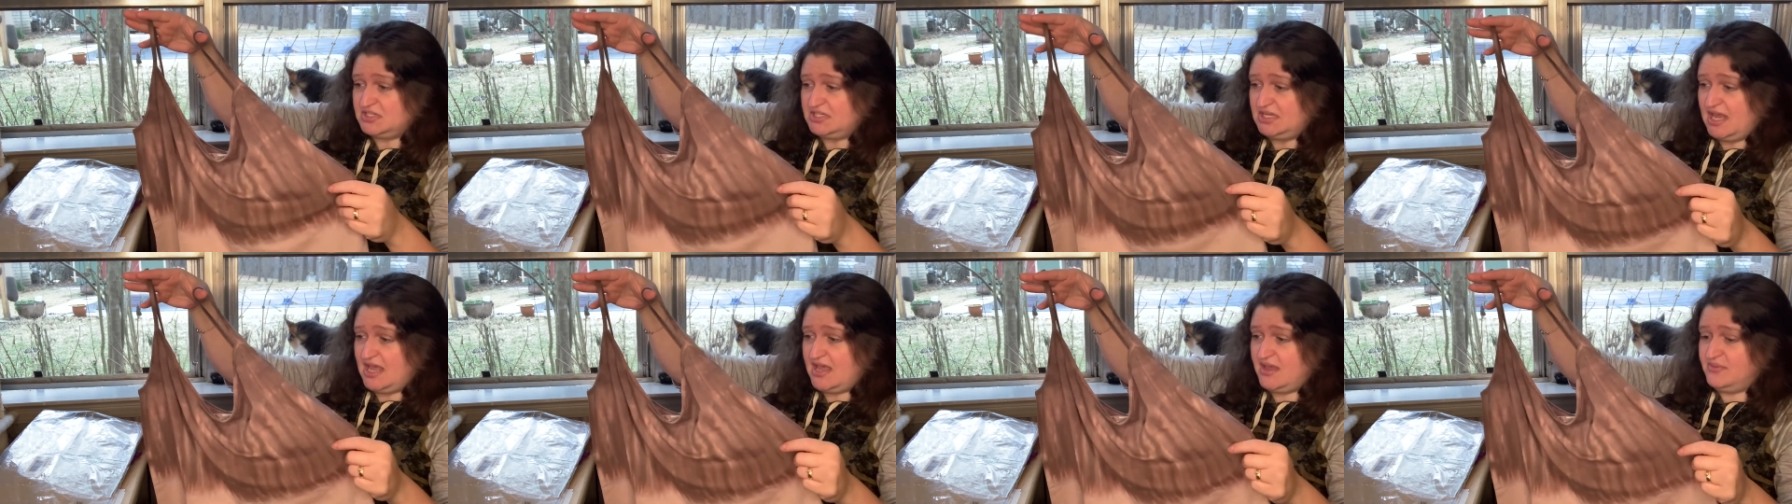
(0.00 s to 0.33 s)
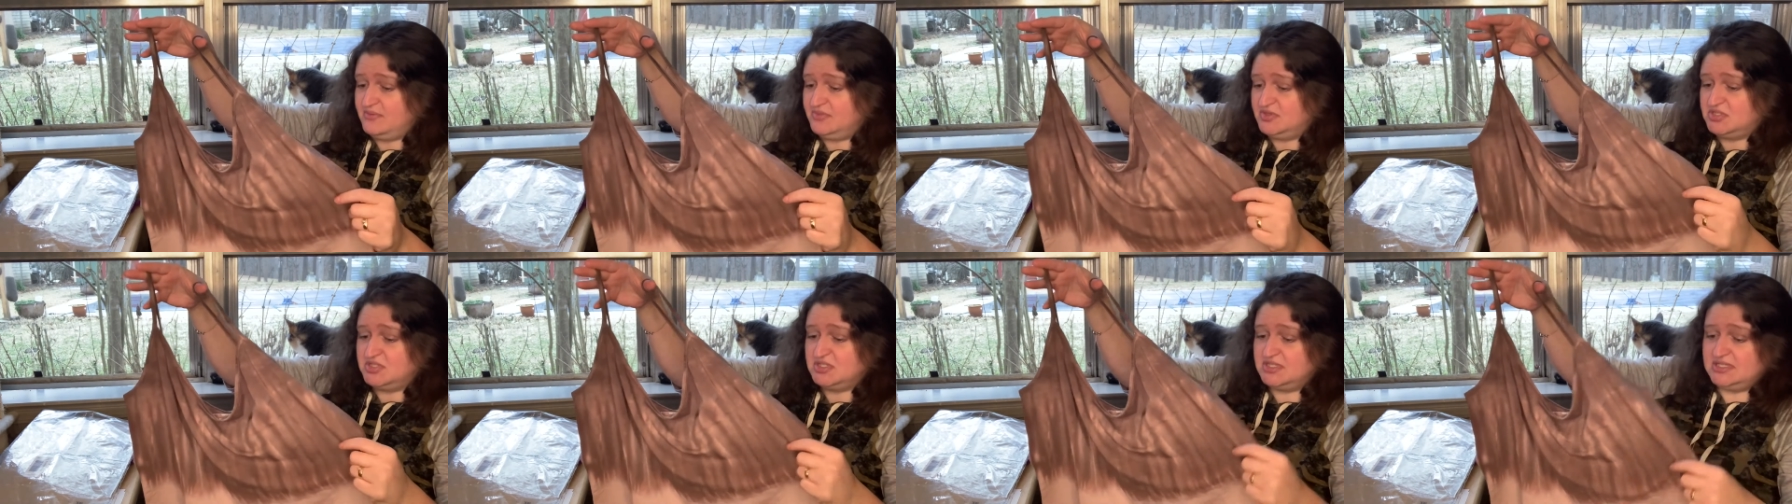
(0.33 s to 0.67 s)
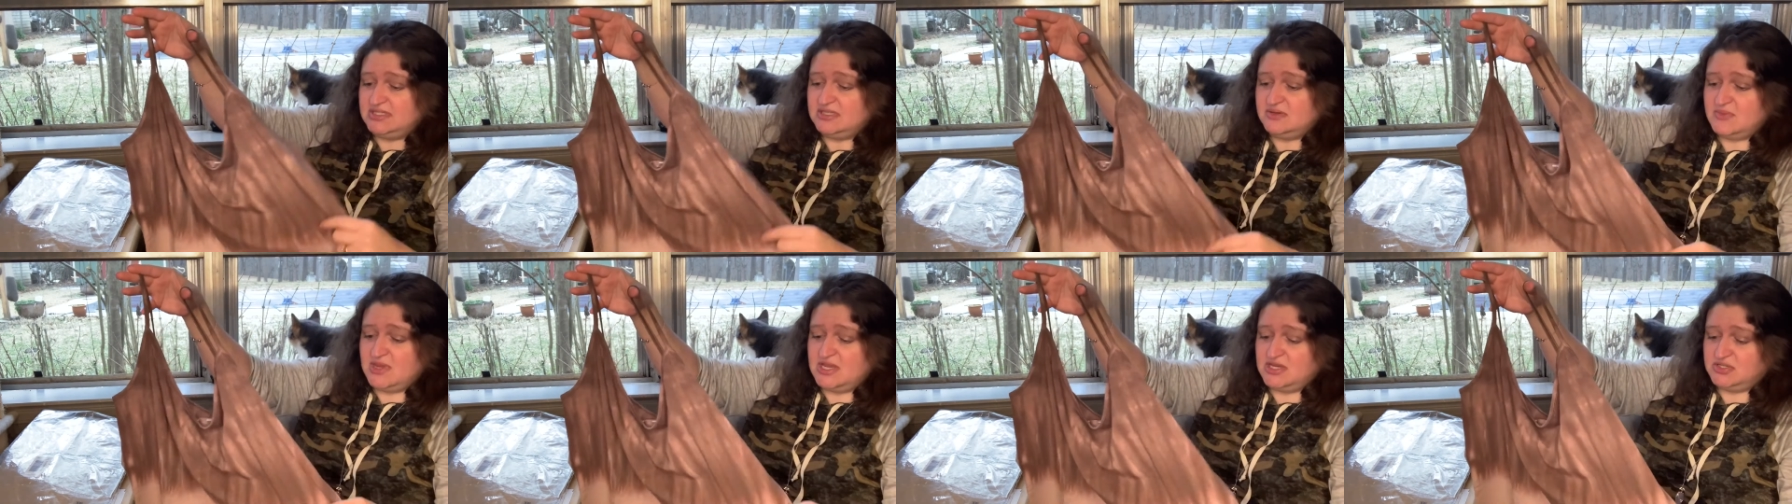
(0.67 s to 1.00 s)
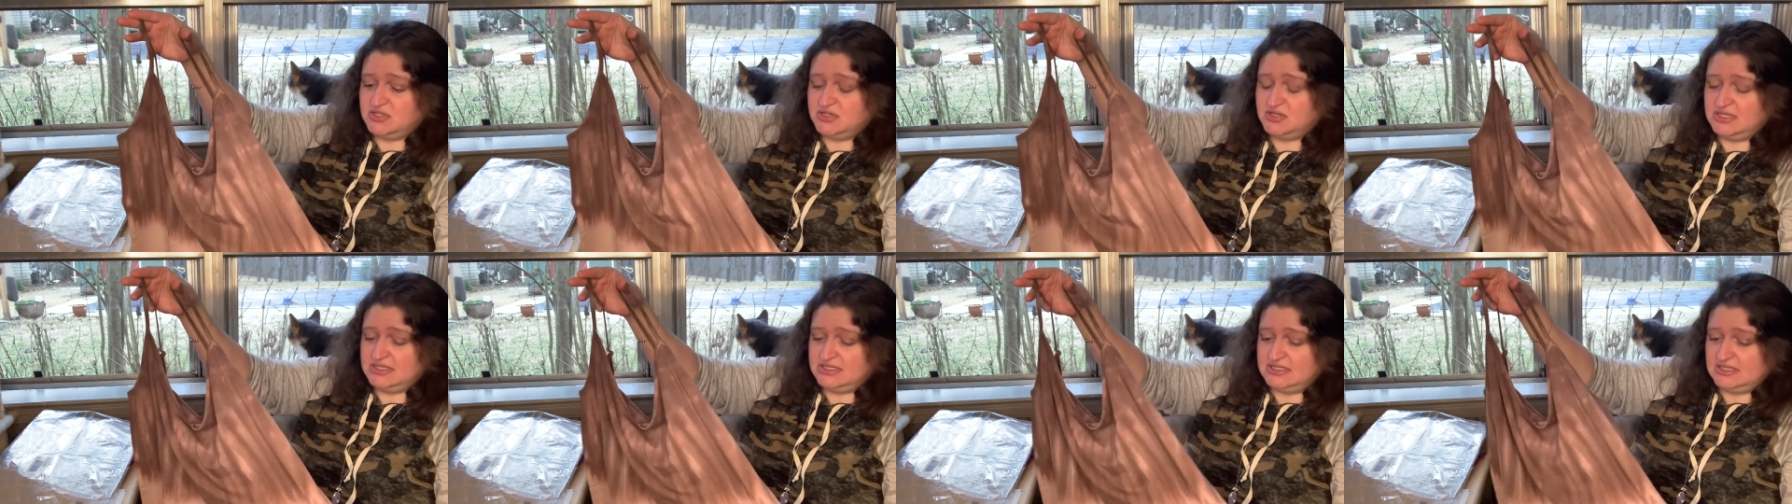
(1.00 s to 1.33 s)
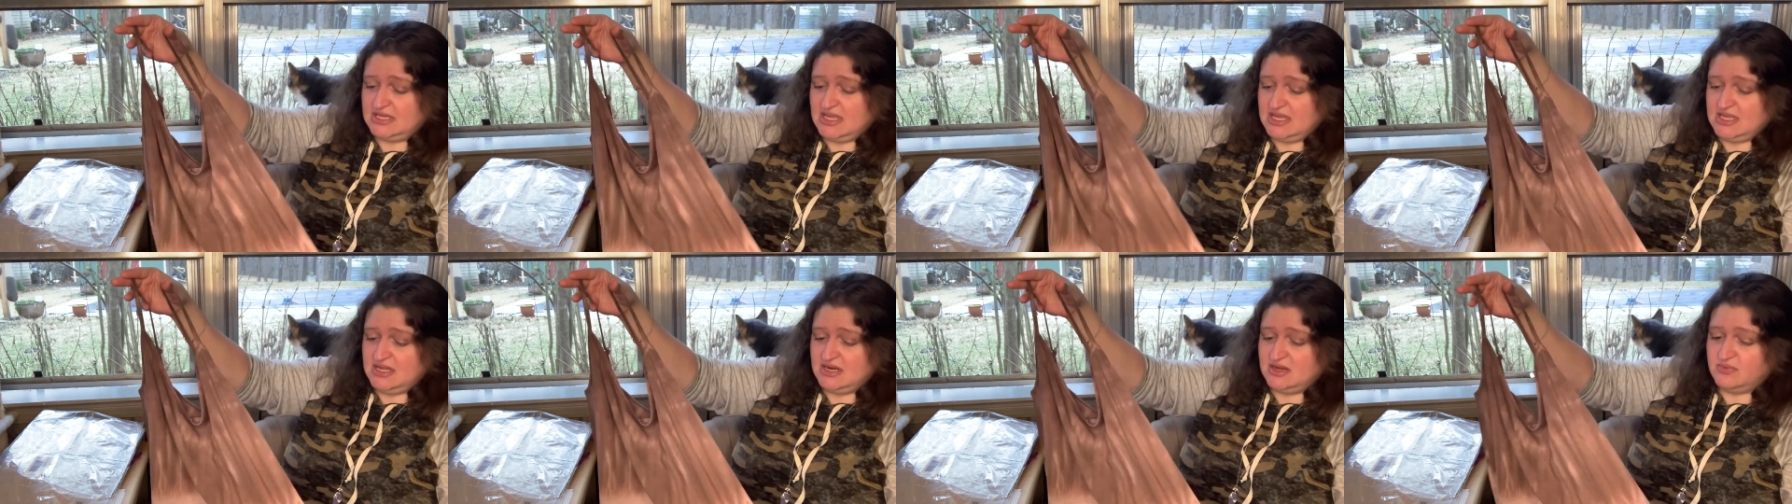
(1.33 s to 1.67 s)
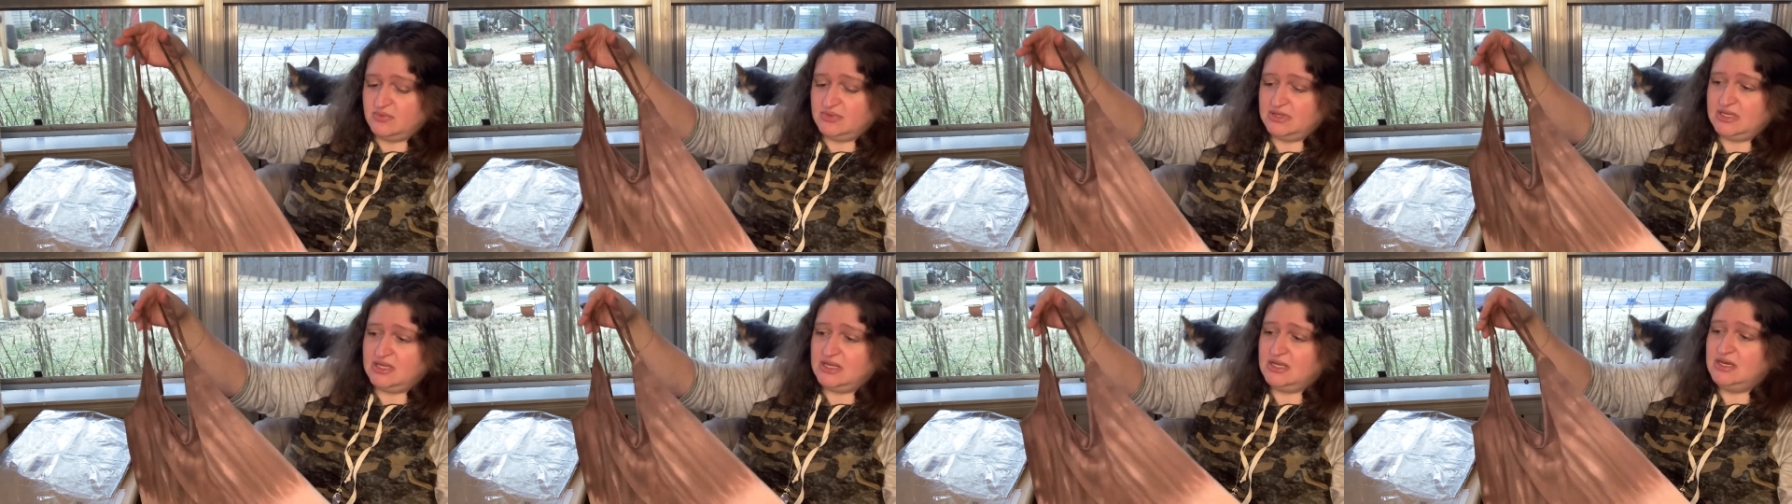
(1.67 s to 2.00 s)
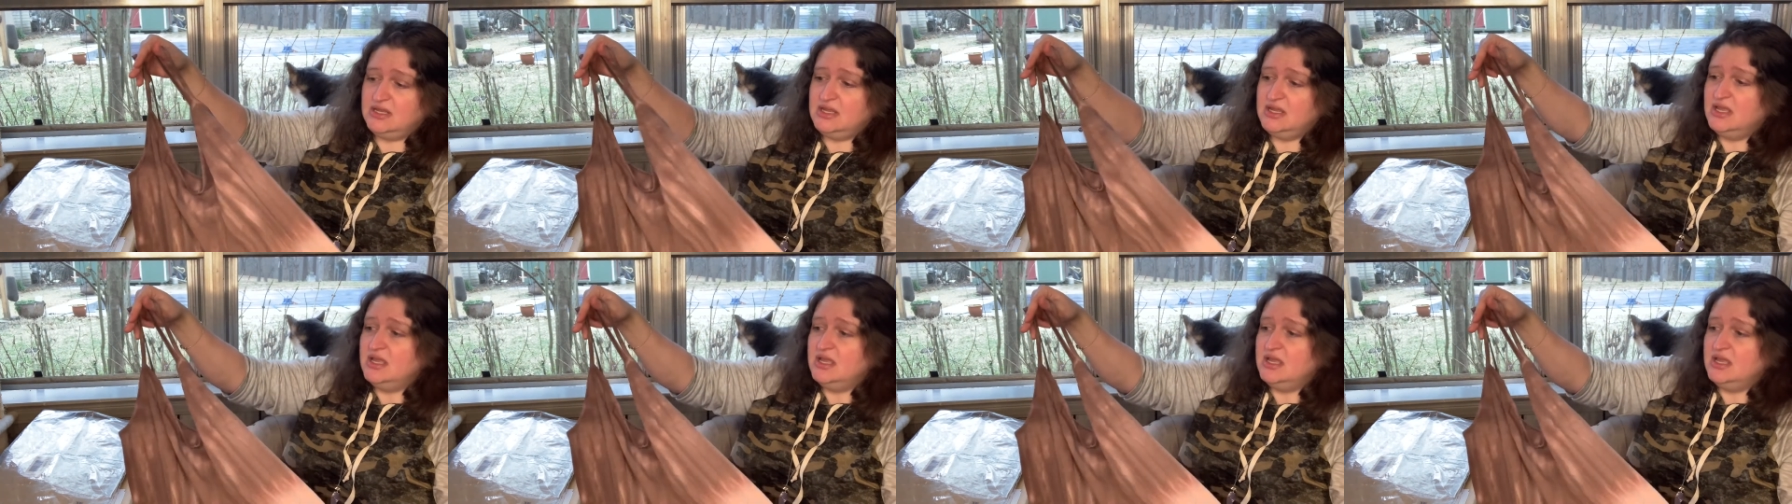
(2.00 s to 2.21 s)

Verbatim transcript: time just to make sure it's not going to bleed.